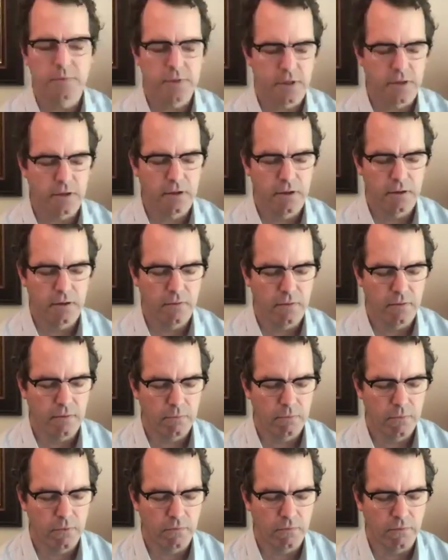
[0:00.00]
like a
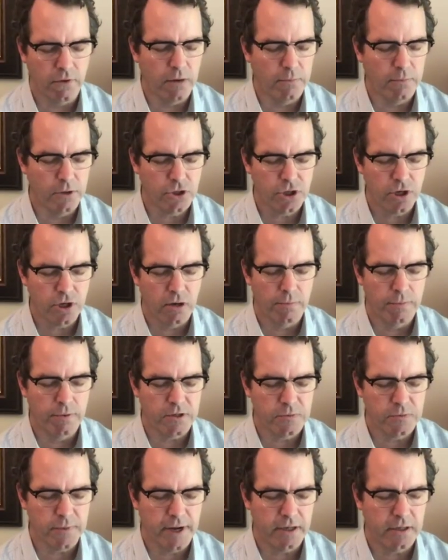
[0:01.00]
very mature
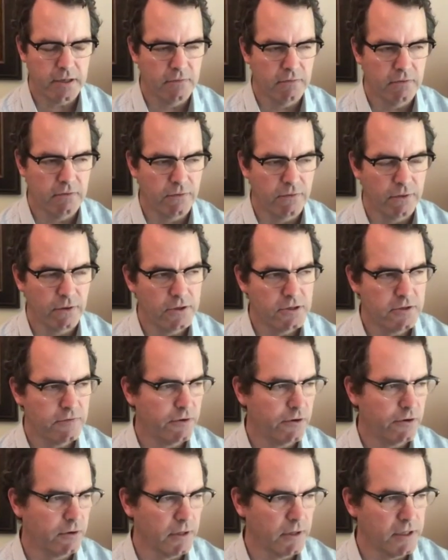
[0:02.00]
perspective. And for those of
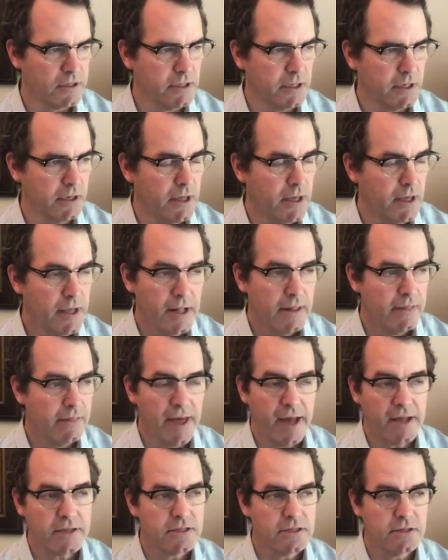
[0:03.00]
you who are listening,
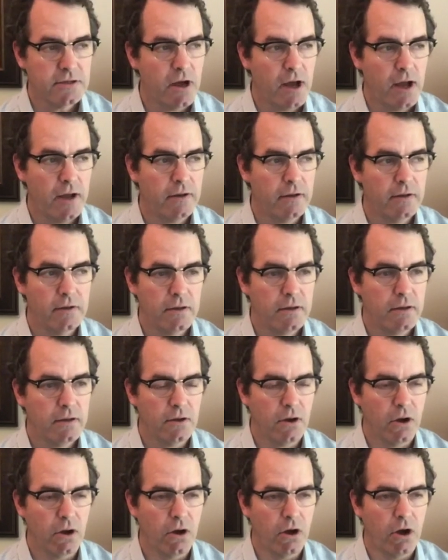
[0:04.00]
that's not
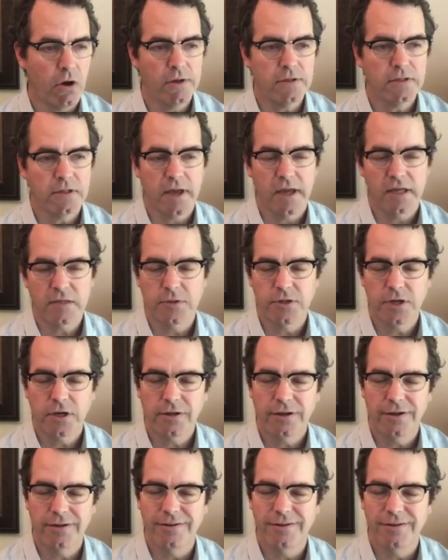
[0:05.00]
always the case,
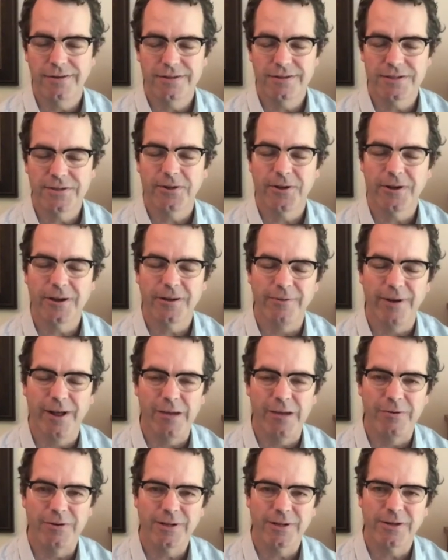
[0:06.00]
particularly in Silicon
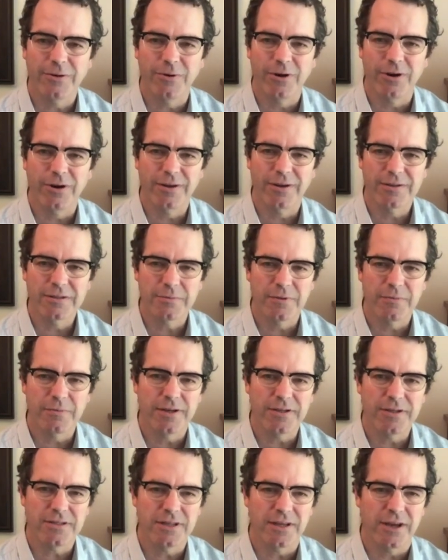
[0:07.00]
Valley, particularly where some of the
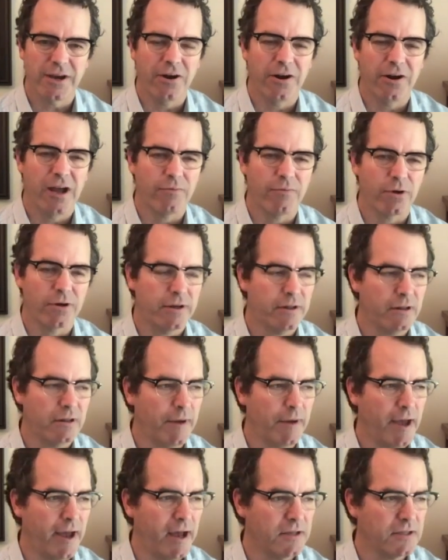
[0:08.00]
places that Youre and I have worked in the
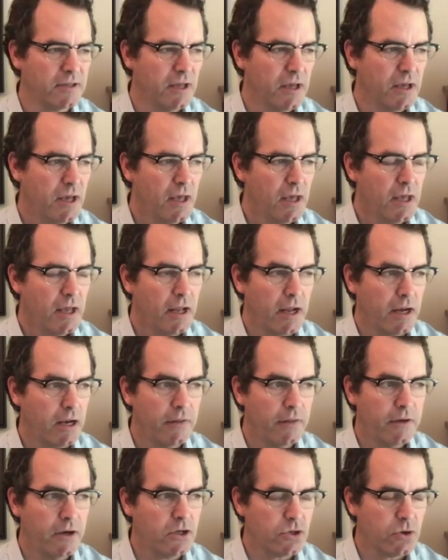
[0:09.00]
past. And
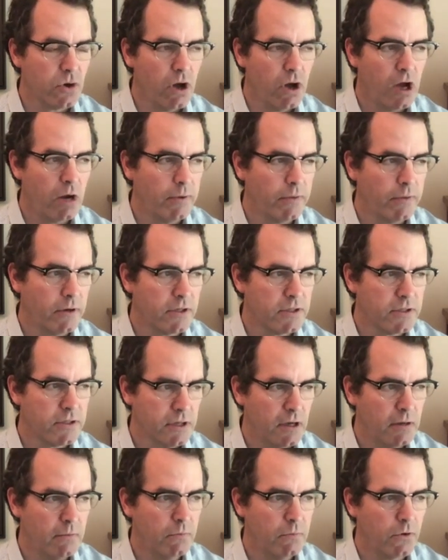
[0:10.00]
not that it's wrong, but there's
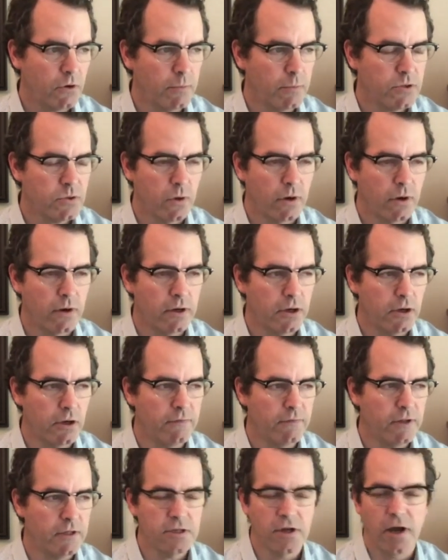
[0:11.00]
some groups where, if
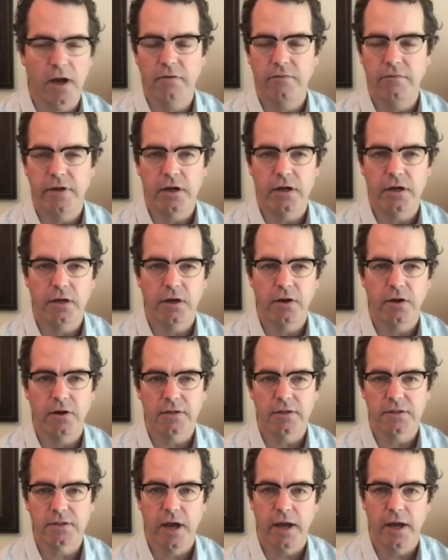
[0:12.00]
it's not invented here,
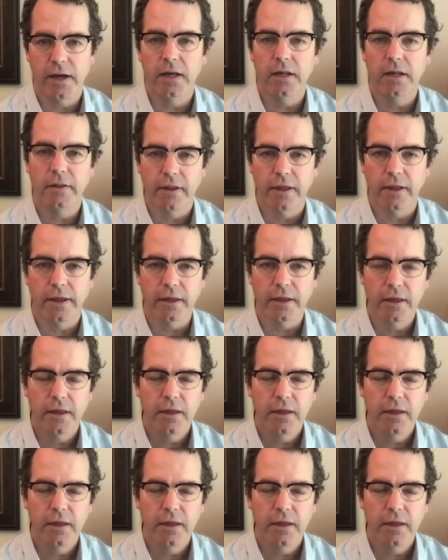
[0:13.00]
it's not anything.